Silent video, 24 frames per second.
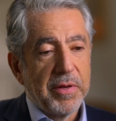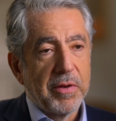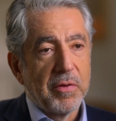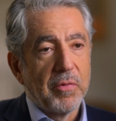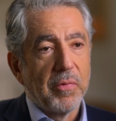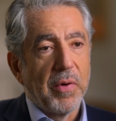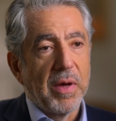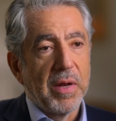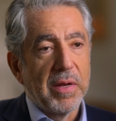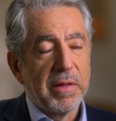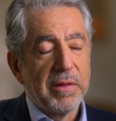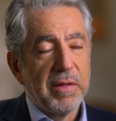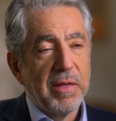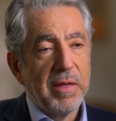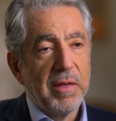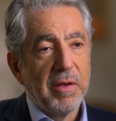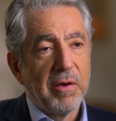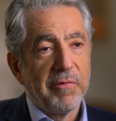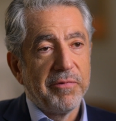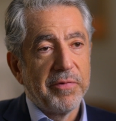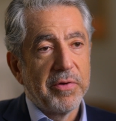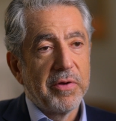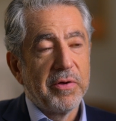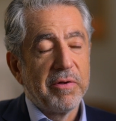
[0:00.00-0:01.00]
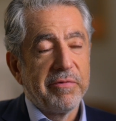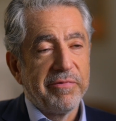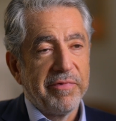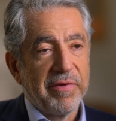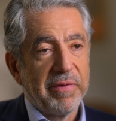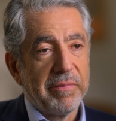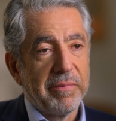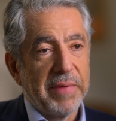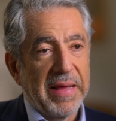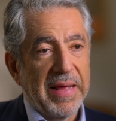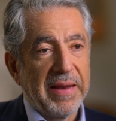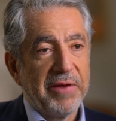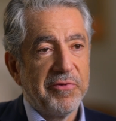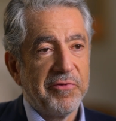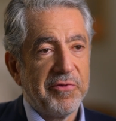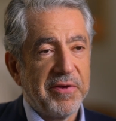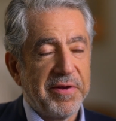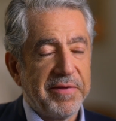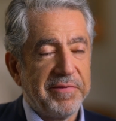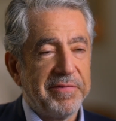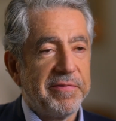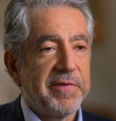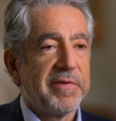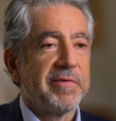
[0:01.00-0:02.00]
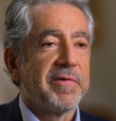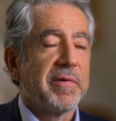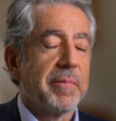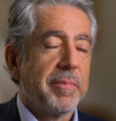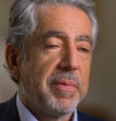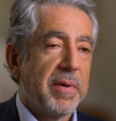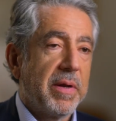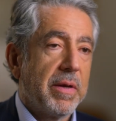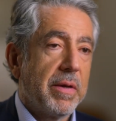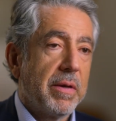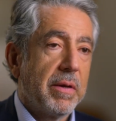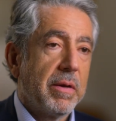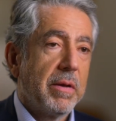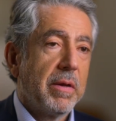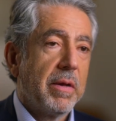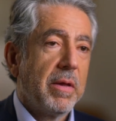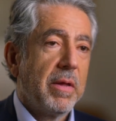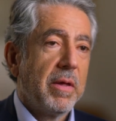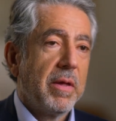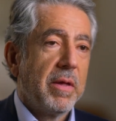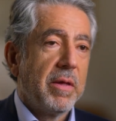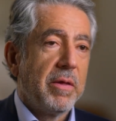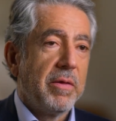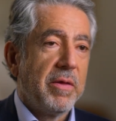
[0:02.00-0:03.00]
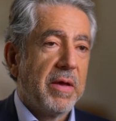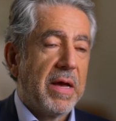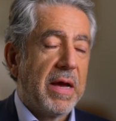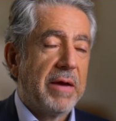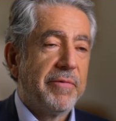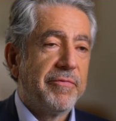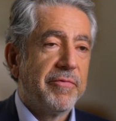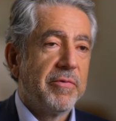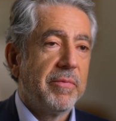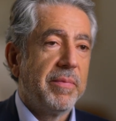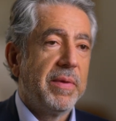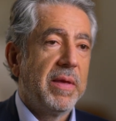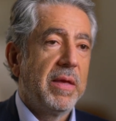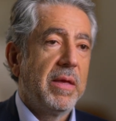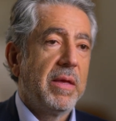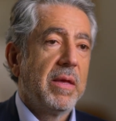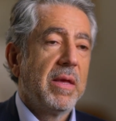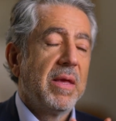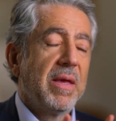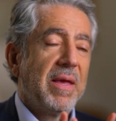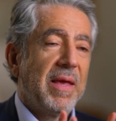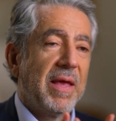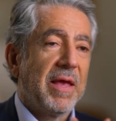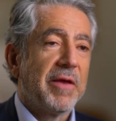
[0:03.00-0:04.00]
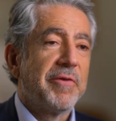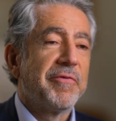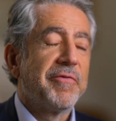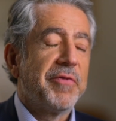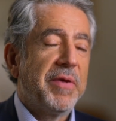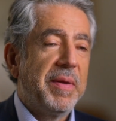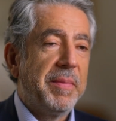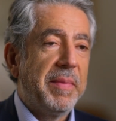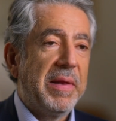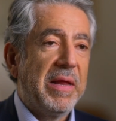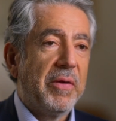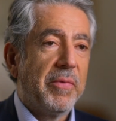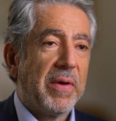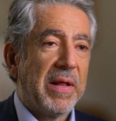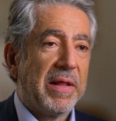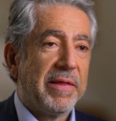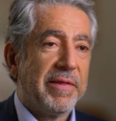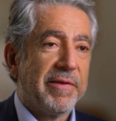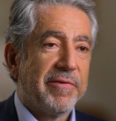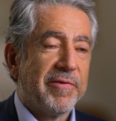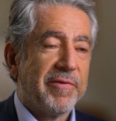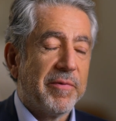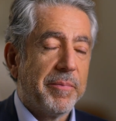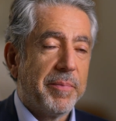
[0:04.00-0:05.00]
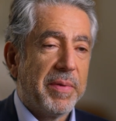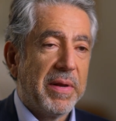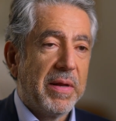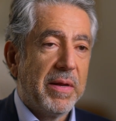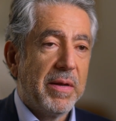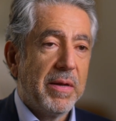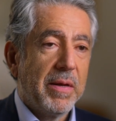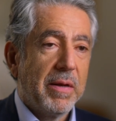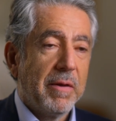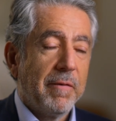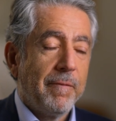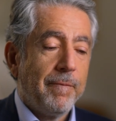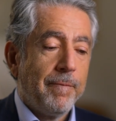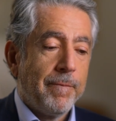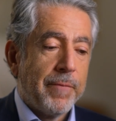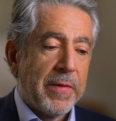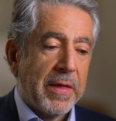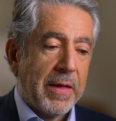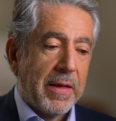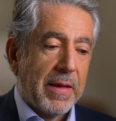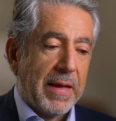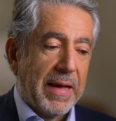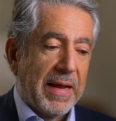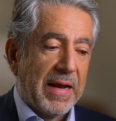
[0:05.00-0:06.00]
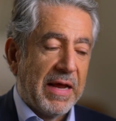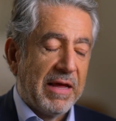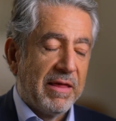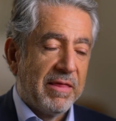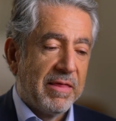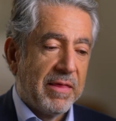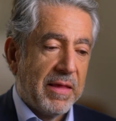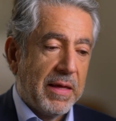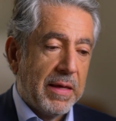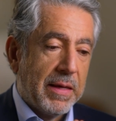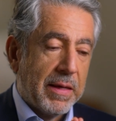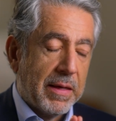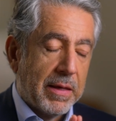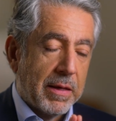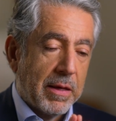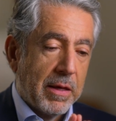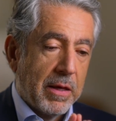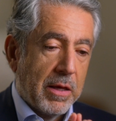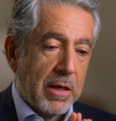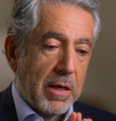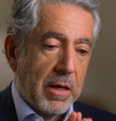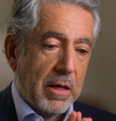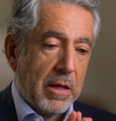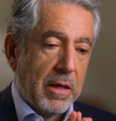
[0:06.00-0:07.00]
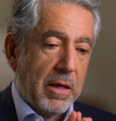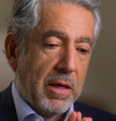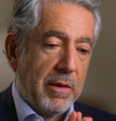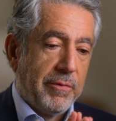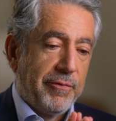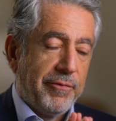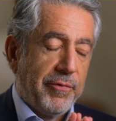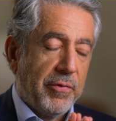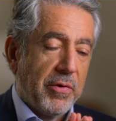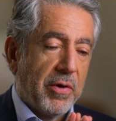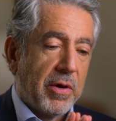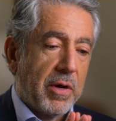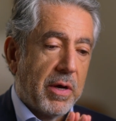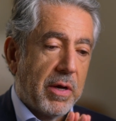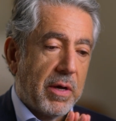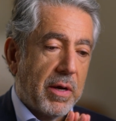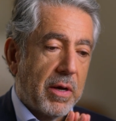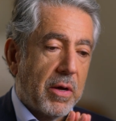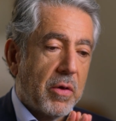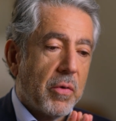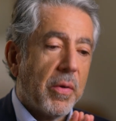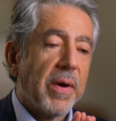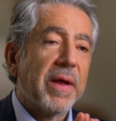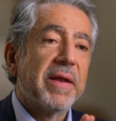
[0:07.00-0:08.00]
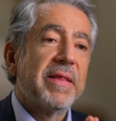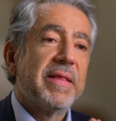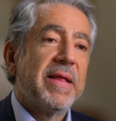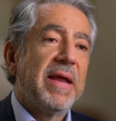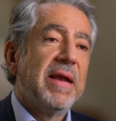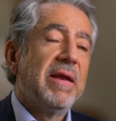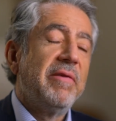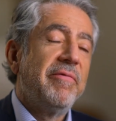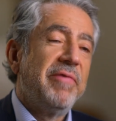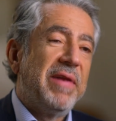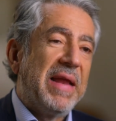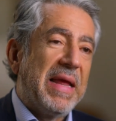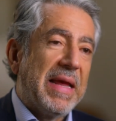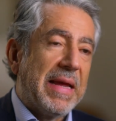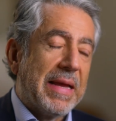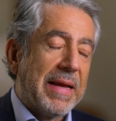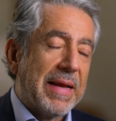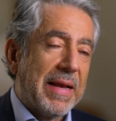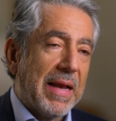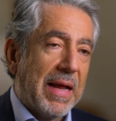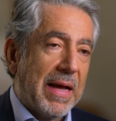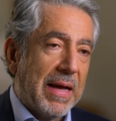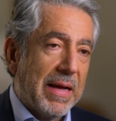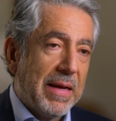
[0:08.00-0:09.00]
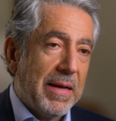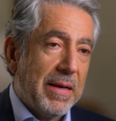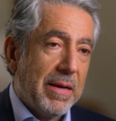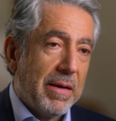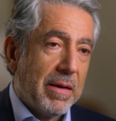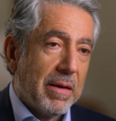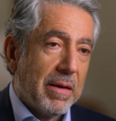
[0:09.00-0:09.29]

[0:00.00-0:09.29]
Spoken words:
quality of a good fund manager is discipline. You have to be extremely well disciplined. And I think if you are quantitatively inclined,